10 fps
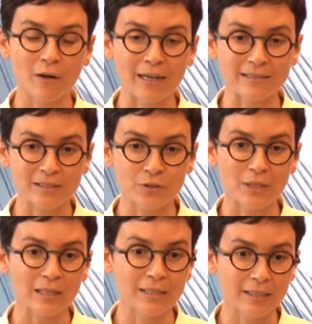our
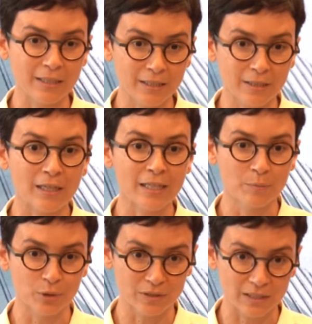ancestrality here
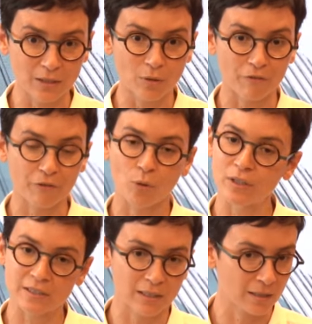in Brazil, of
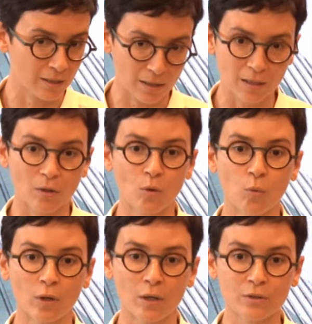course, and in the whole
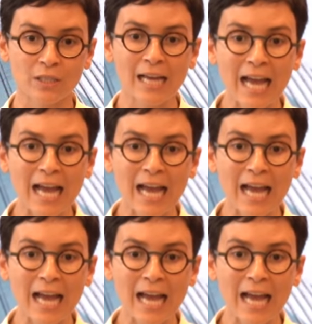world.